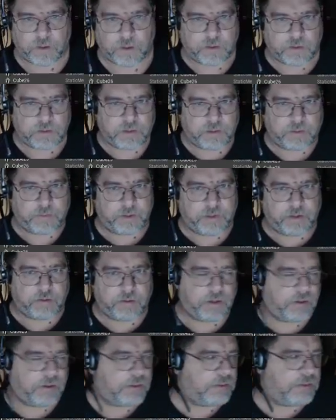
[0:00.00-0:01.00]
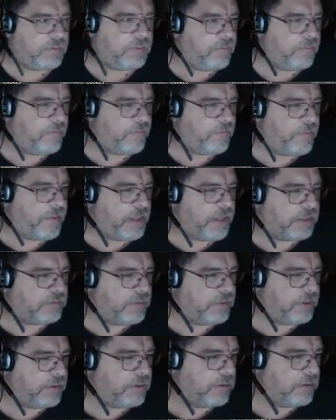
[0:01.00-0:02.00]
So there we go. As we move our mouse
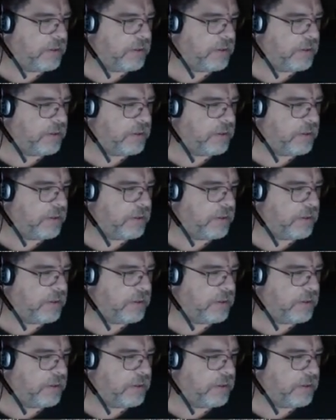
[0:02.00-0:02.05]
wheel,